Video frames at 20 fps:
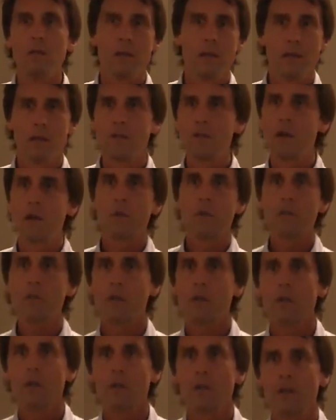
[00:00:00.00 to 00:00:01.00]
it's, I wish
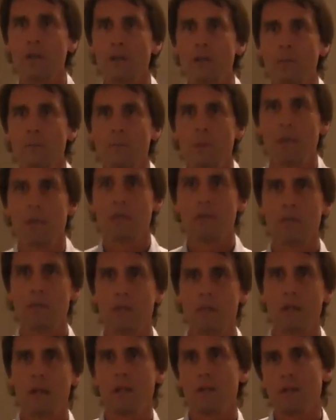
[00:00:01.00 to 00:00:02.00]
I could, but I just,
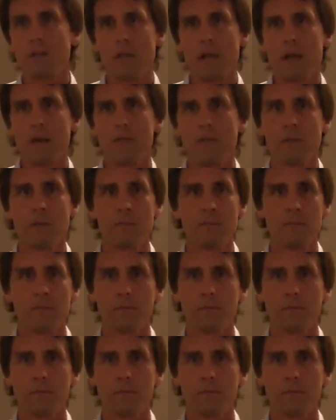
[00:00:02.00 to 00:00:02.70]
I just haven't.